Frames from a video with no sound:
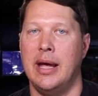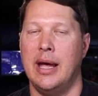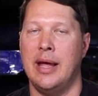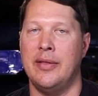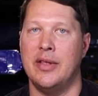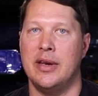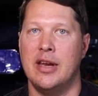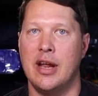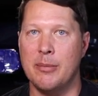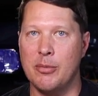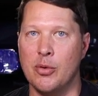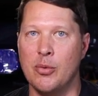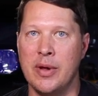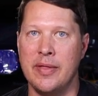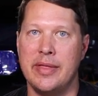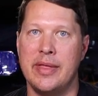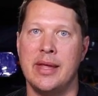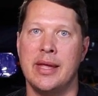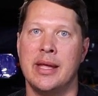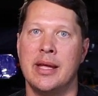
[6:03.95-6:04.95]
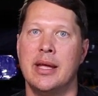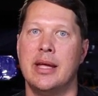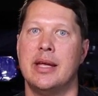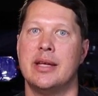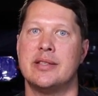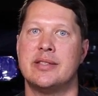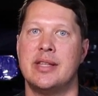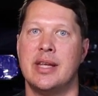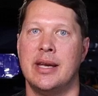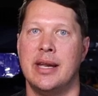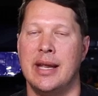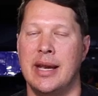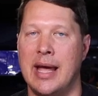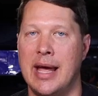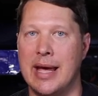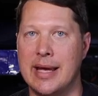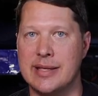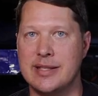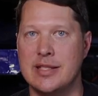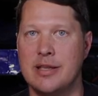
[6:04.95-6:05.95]
And the number one thing is that it
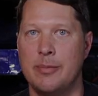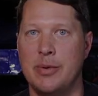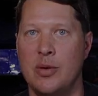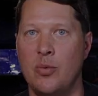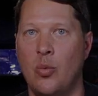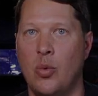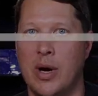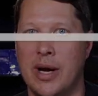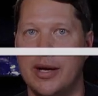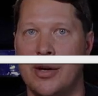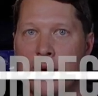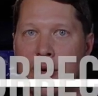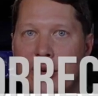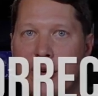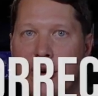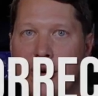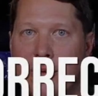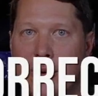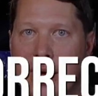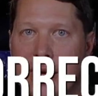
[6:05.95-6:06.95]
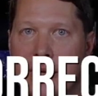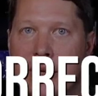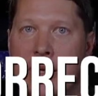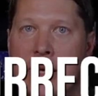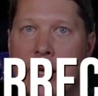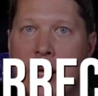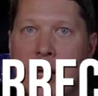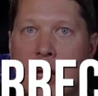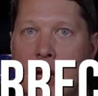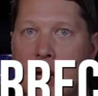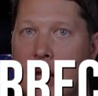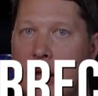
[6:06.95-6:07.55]
has to be wired correctly.